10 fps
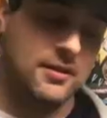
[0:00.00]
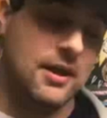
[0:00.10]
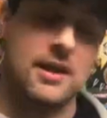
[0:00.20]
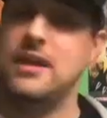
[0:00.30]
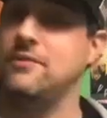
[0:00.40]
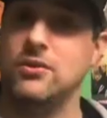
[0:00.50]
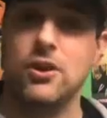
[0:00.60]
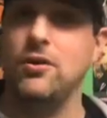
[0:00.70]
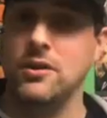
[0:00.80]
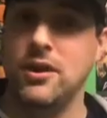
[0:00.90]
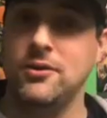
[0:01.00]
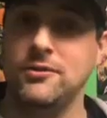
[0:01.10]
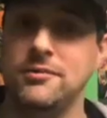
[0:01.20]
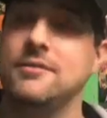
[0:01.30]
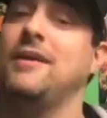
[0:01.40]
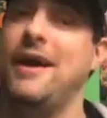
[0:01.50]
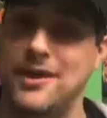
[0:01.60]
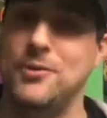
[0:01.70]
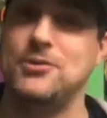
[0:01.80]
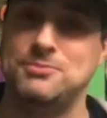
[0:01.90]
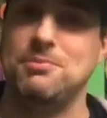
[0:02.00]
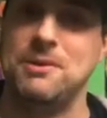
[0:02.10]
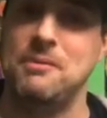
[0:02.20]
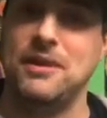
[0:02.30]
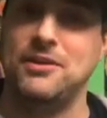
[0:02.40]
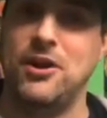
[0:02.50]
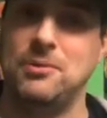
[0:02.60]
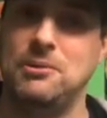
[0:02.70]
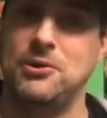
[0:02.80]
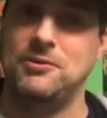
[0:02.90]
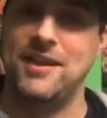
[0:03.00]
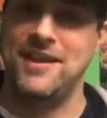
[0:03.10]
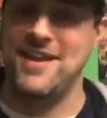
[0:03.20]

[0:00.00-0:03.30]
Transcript: I never go alone, I always bring my dog bone.